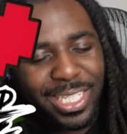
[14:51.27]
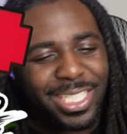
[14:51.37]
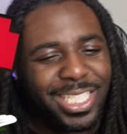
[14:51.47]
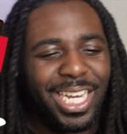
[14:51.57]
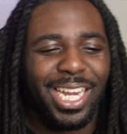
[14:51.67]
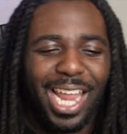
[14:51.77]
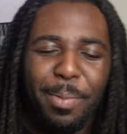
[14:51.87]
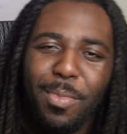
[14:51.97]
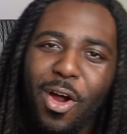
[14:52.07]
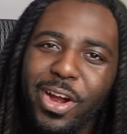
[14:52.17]
Shit like
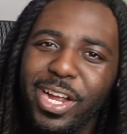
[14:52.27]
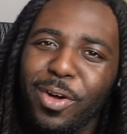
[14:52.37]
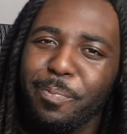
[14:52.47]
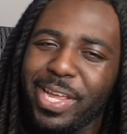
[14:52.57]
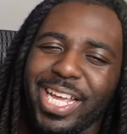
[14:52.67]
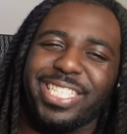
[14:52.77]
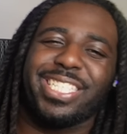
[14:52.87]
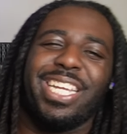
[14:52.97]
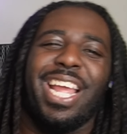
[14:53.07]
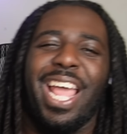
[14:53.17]
Mario, bitch.
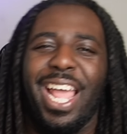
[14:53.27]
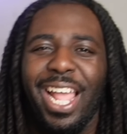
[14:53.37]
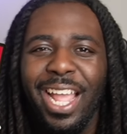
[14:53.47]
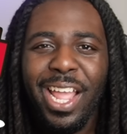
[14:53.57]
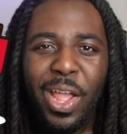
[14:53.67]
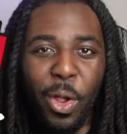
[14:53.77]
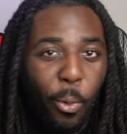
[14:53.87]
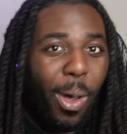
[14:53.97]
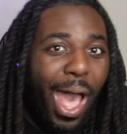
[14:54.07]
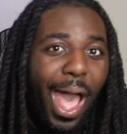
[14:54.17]

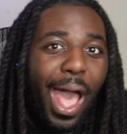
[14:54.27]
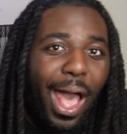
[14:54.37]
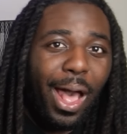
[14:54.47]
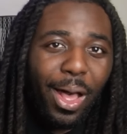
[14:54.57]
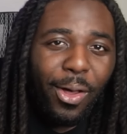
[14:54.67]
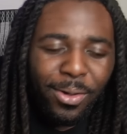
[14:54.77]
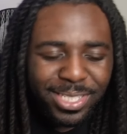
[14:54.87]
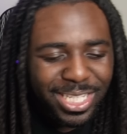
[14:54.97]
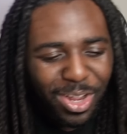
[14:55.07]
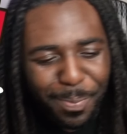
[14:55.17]
wow,
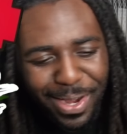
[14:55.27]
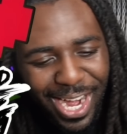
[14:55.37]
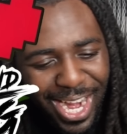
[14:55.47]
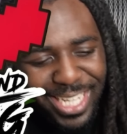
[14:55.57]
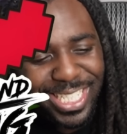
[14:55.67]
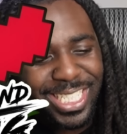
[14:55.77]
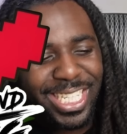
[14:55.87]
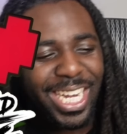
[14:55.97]
stupid ass and shit.